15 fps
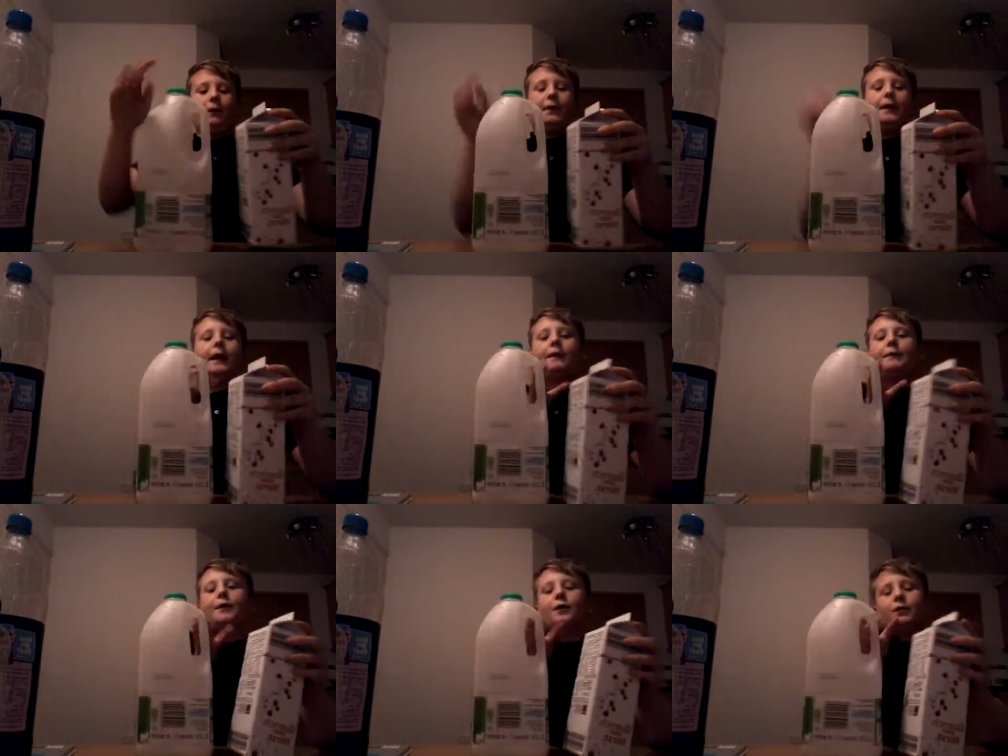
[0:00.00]
But
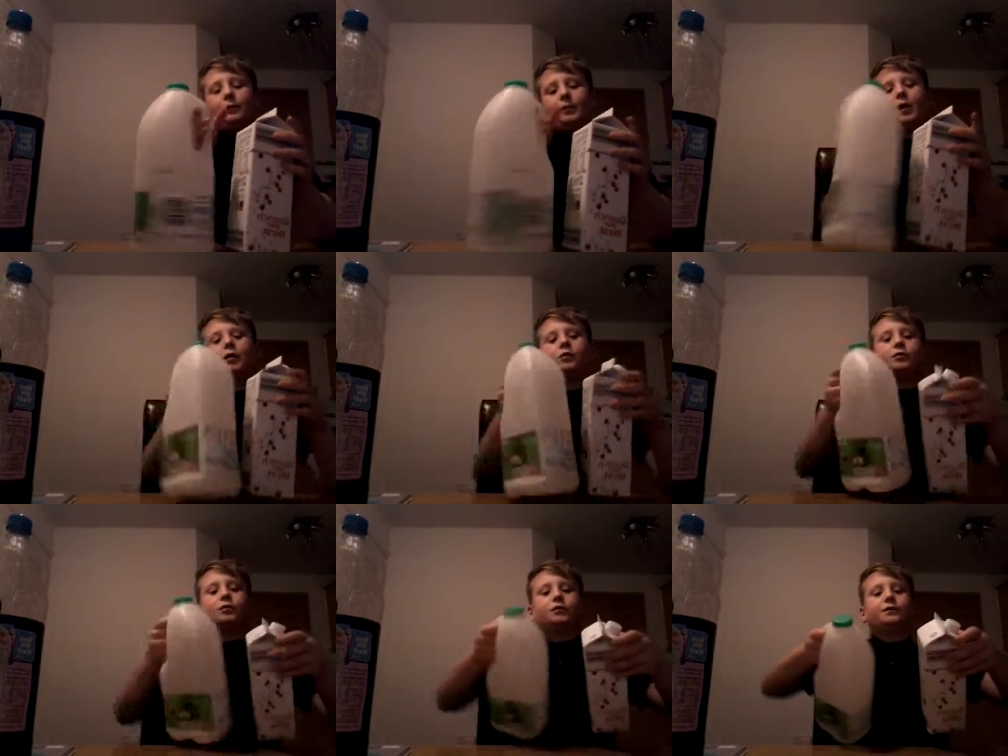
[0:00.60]
that milk
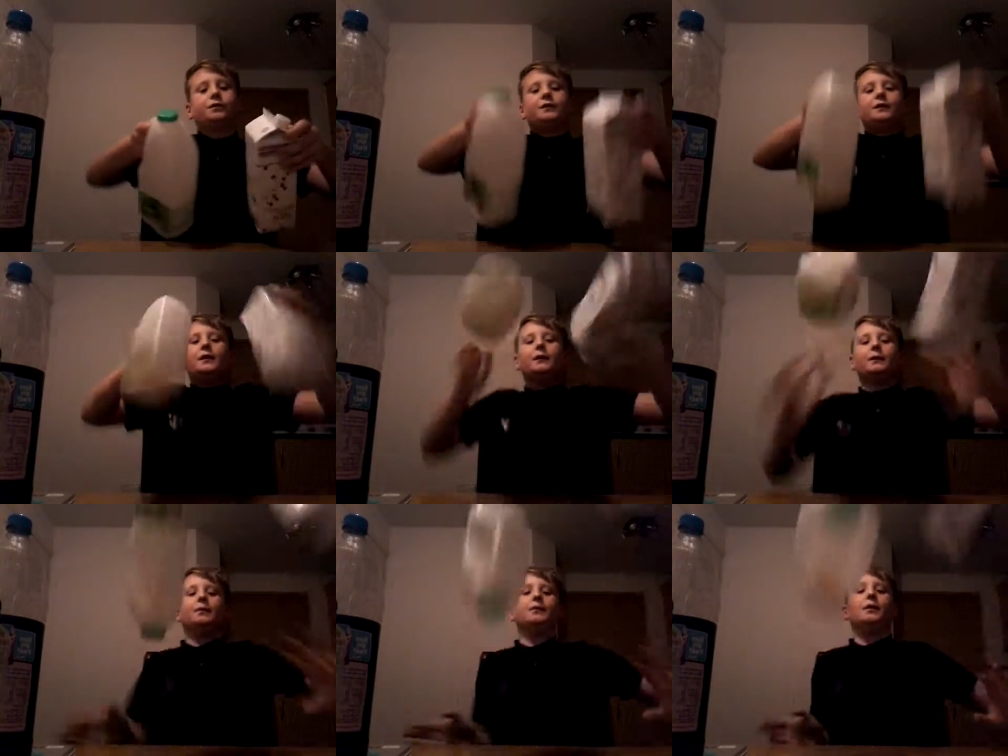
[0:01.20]
ball just
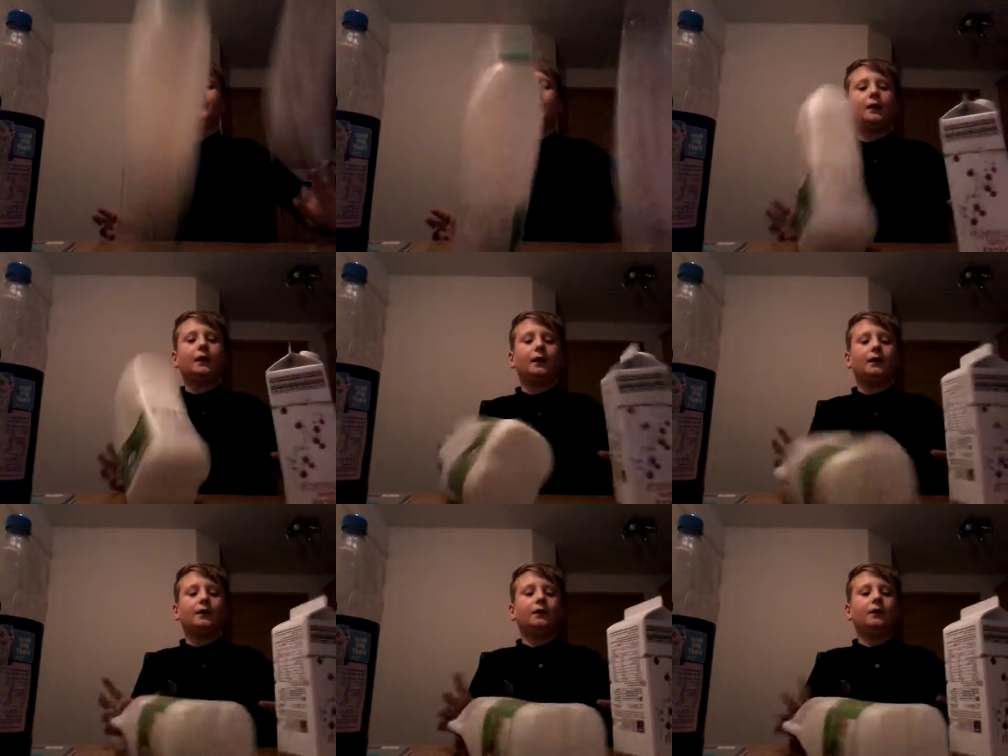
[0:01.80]
flipped and
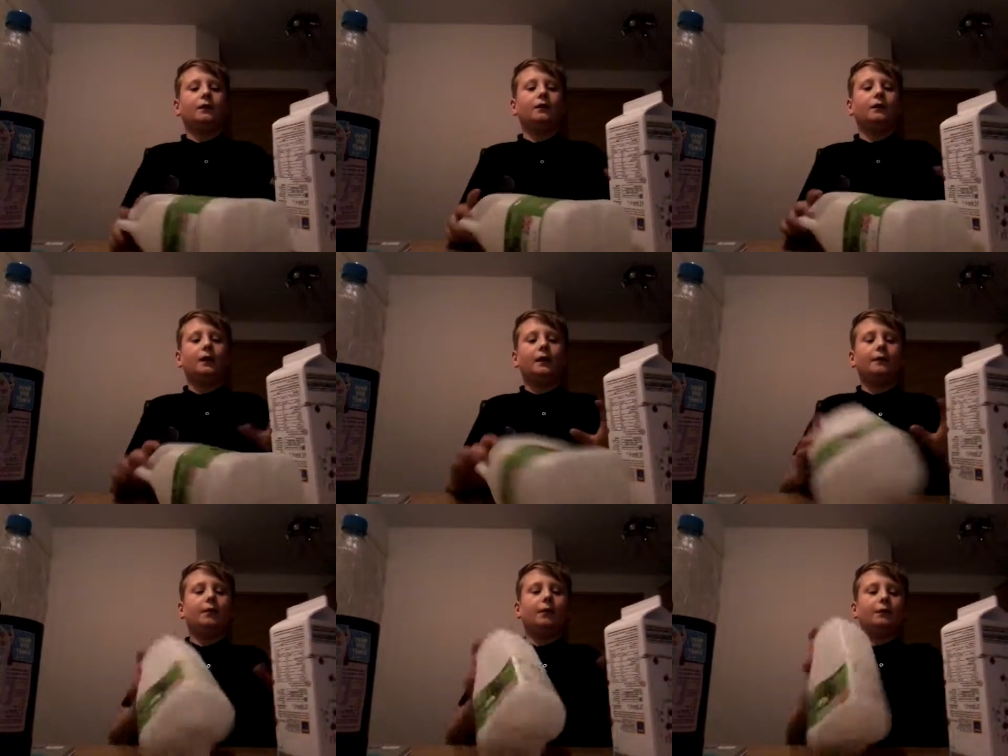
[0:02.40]
landed
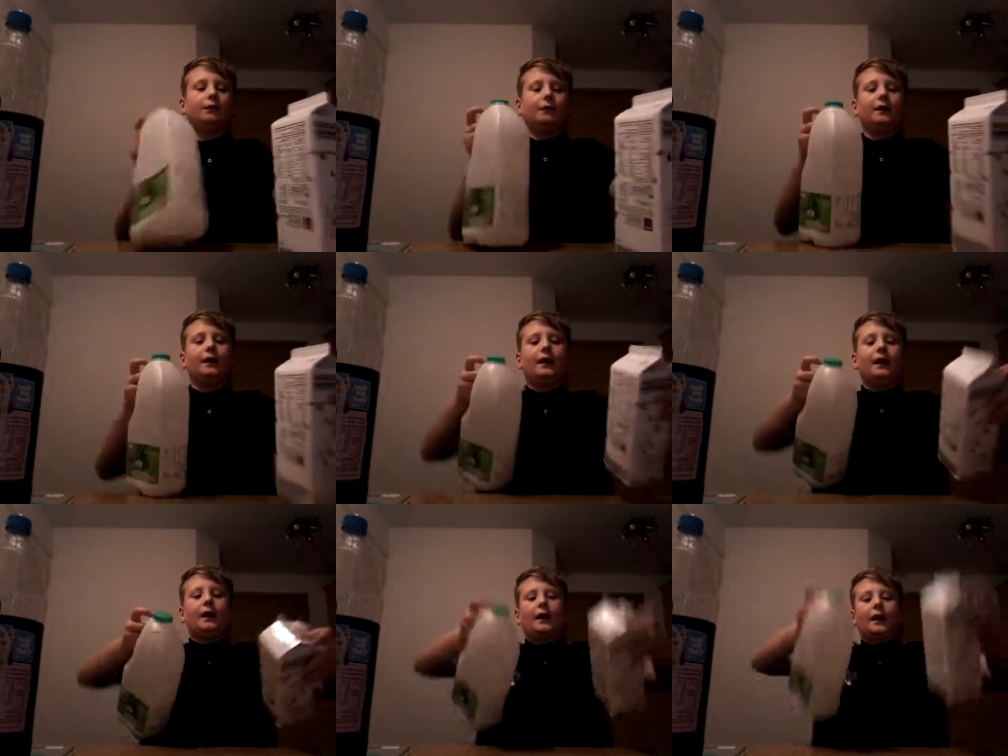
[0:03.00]

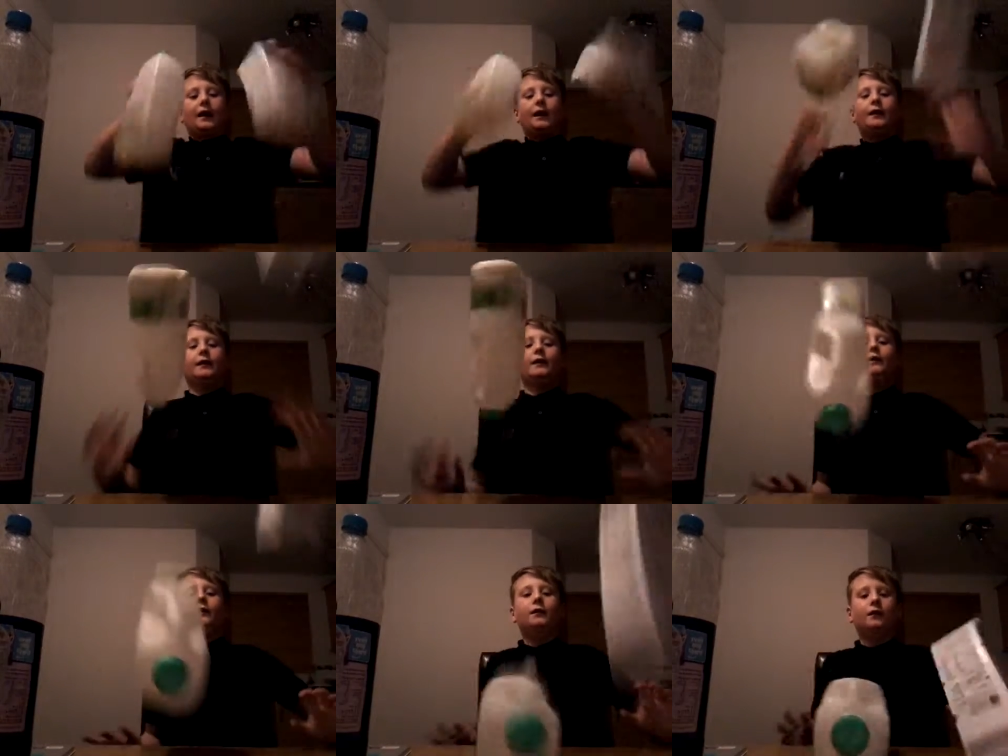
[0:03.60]

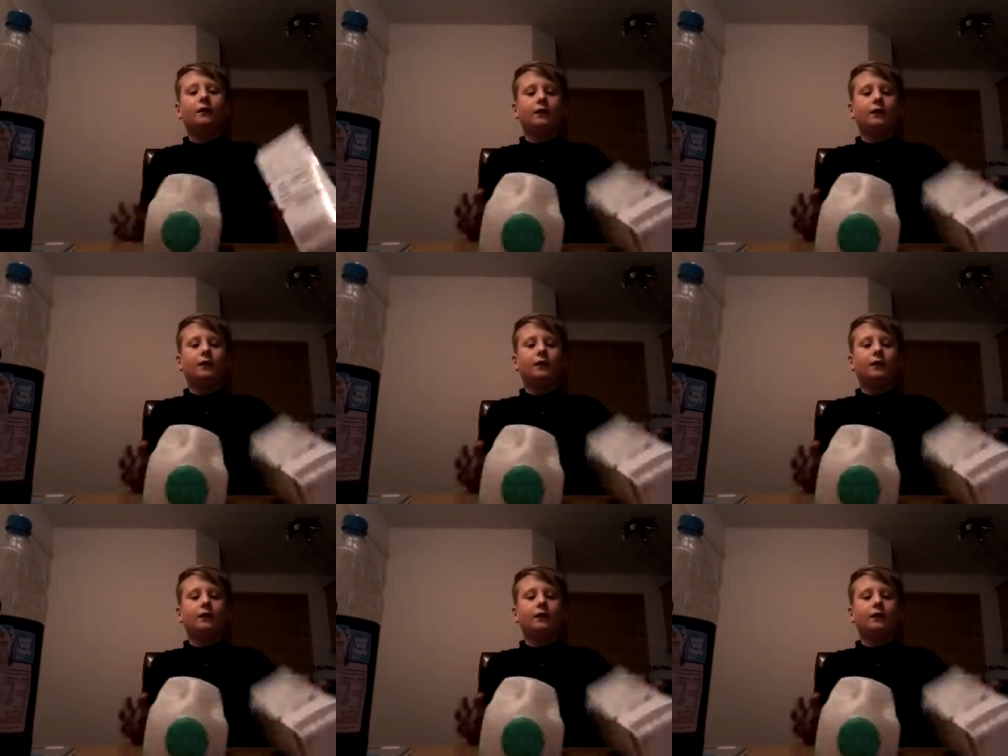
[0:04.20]
landed.